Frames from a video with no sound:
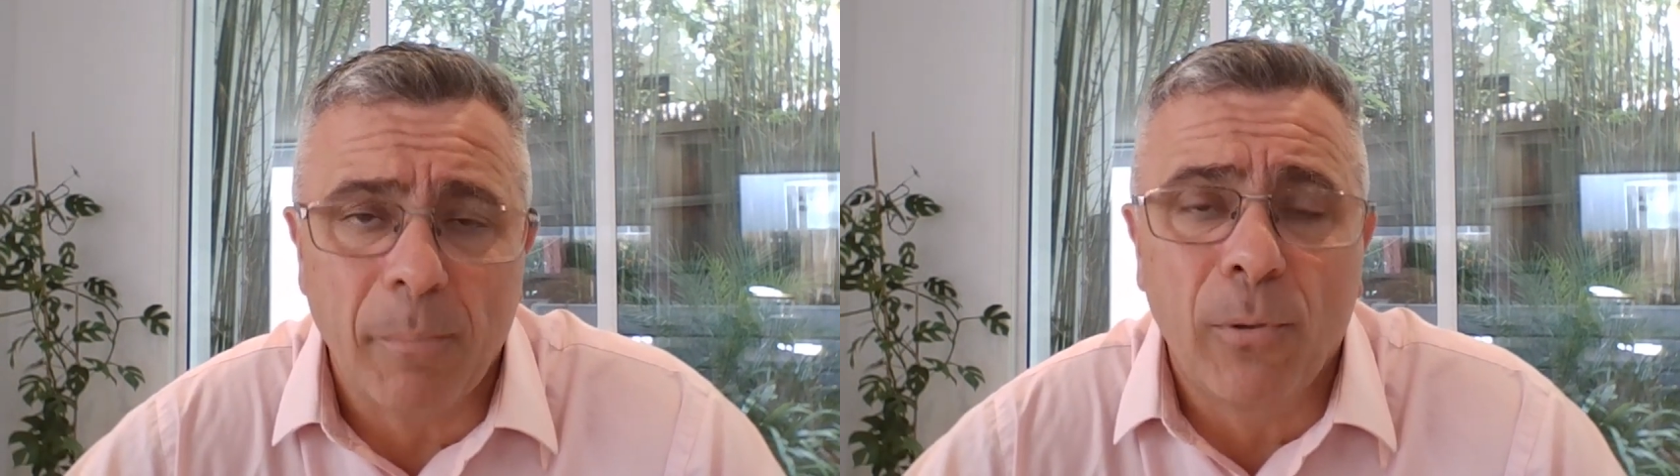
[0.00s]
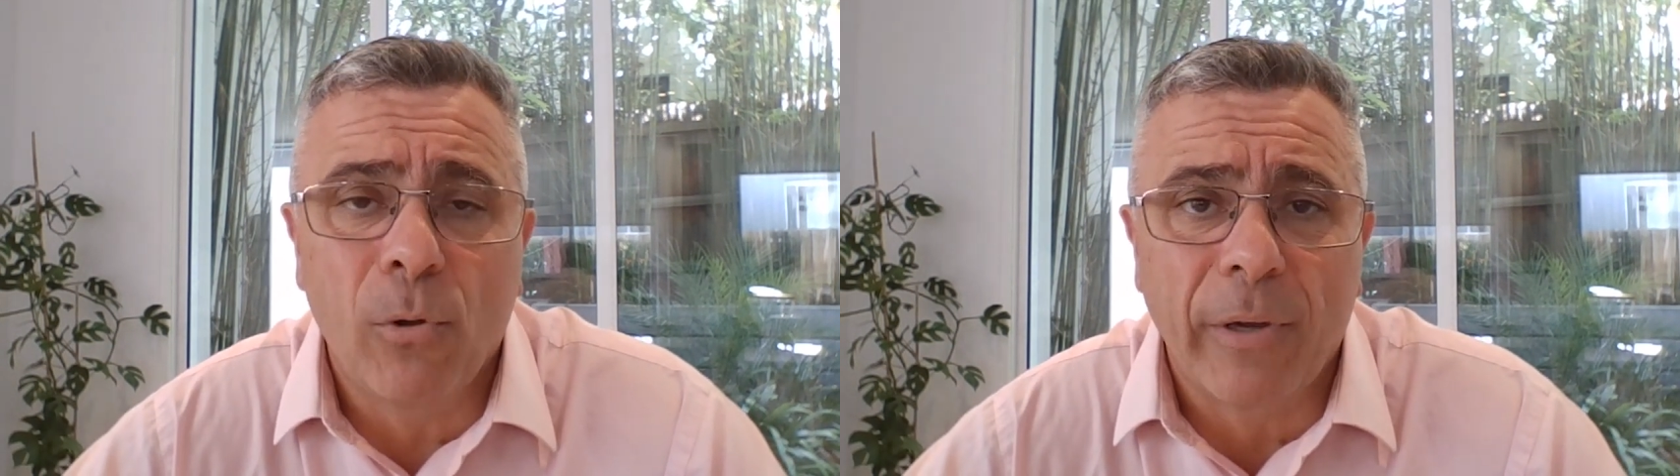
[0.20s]

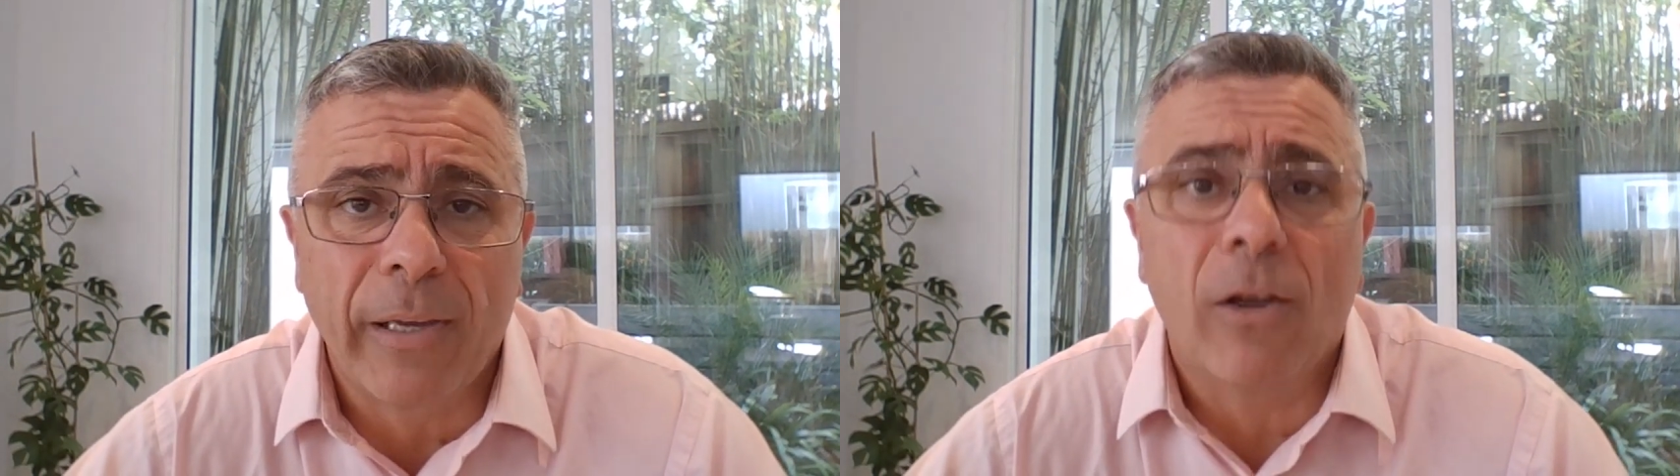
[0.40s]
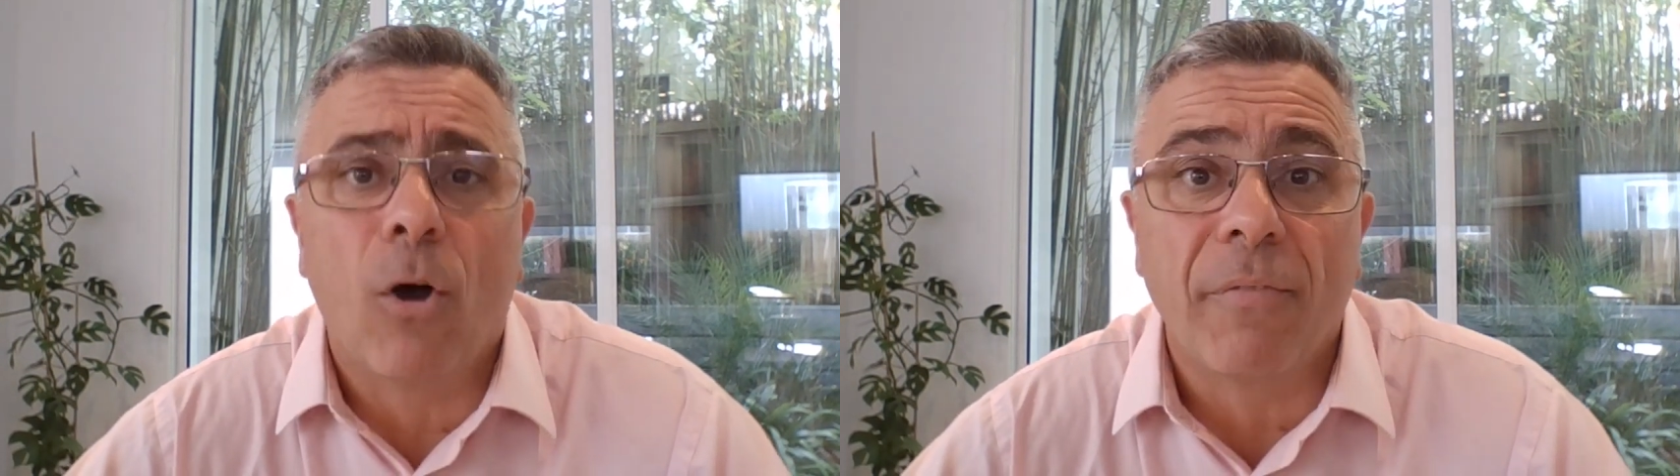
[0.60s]

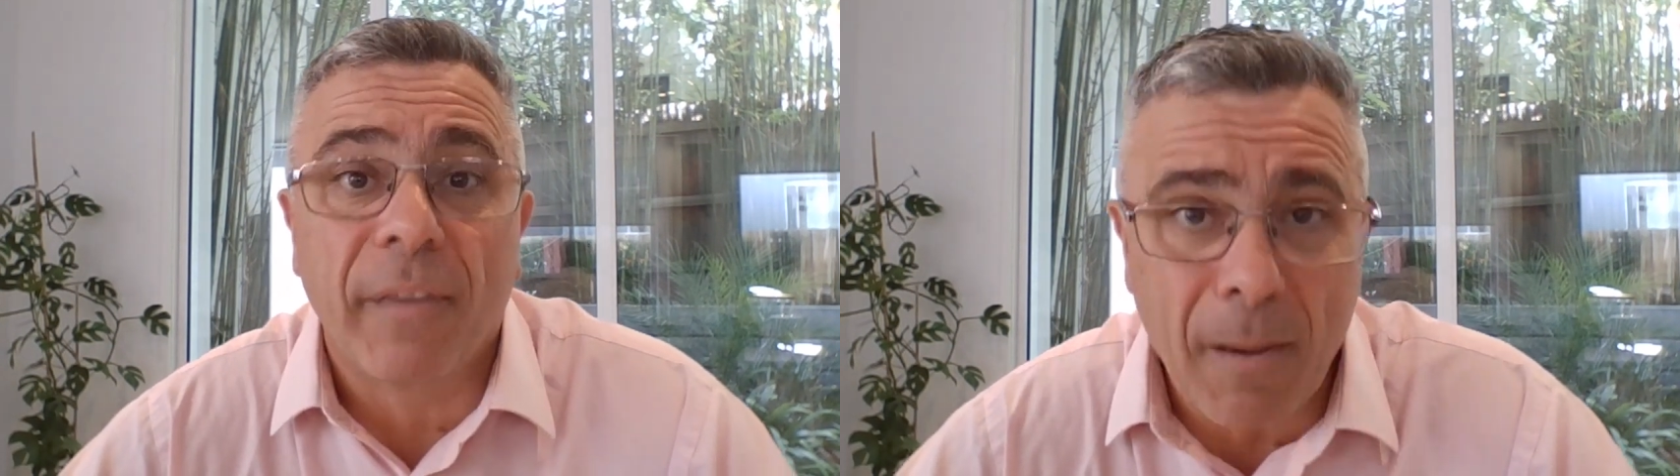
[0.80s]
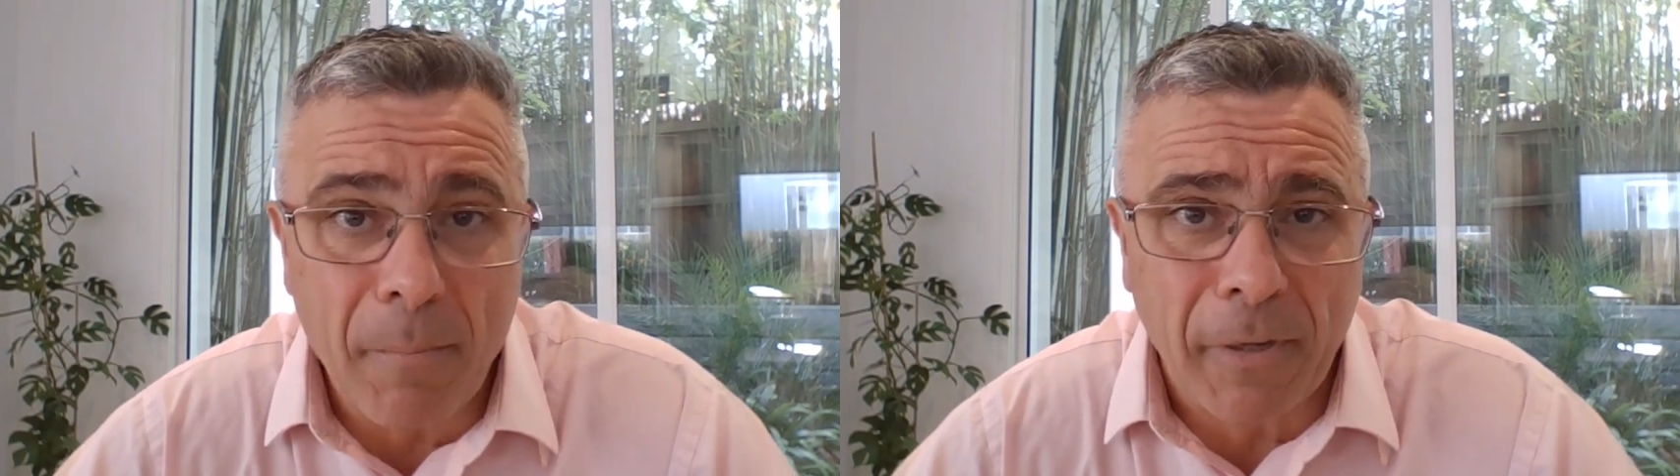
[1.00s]
employee of
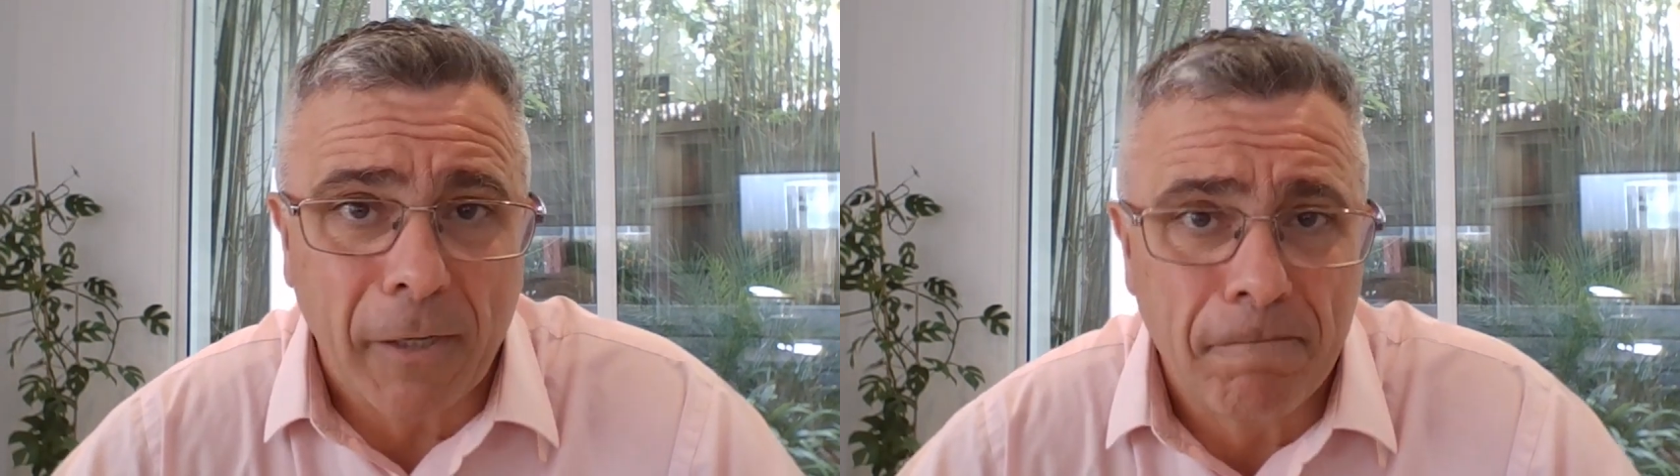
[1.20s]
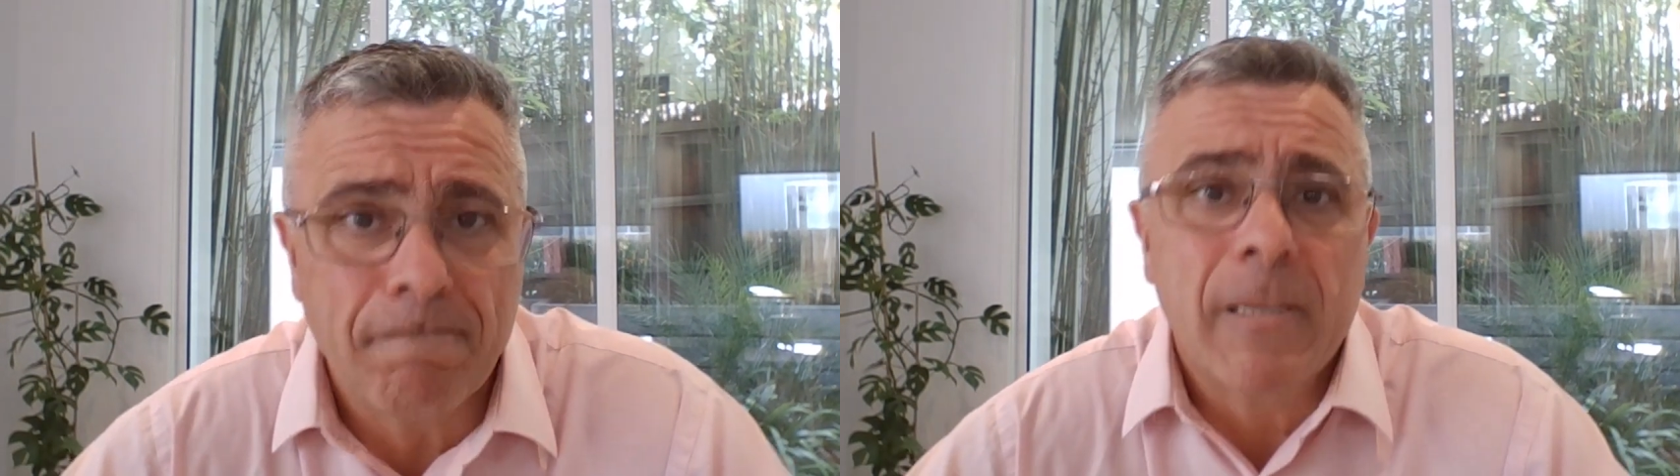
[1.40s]
the company.